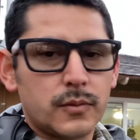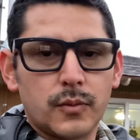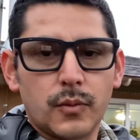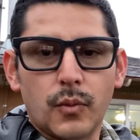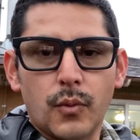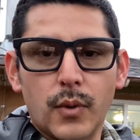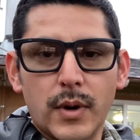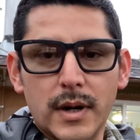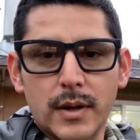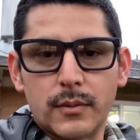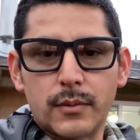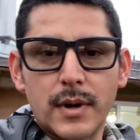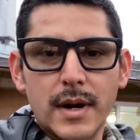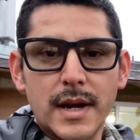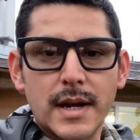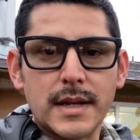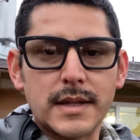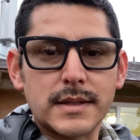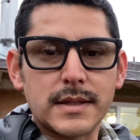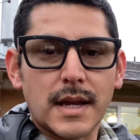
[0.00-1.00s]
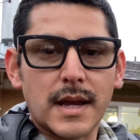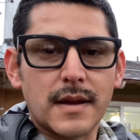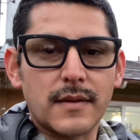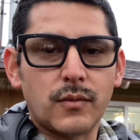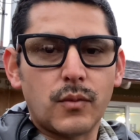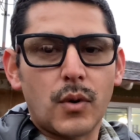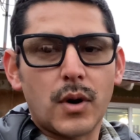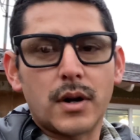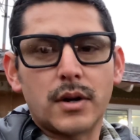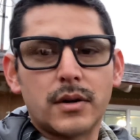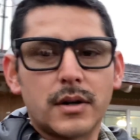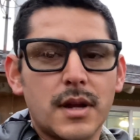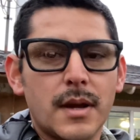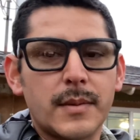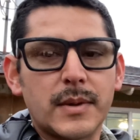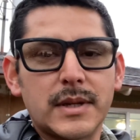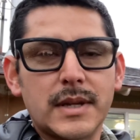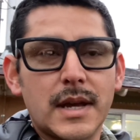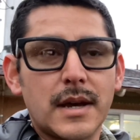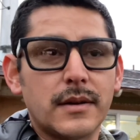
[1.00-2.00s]
when it rains, I have water
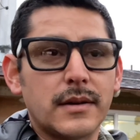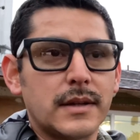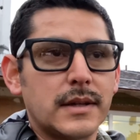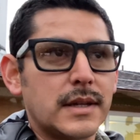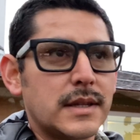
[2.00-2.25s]
coming down it.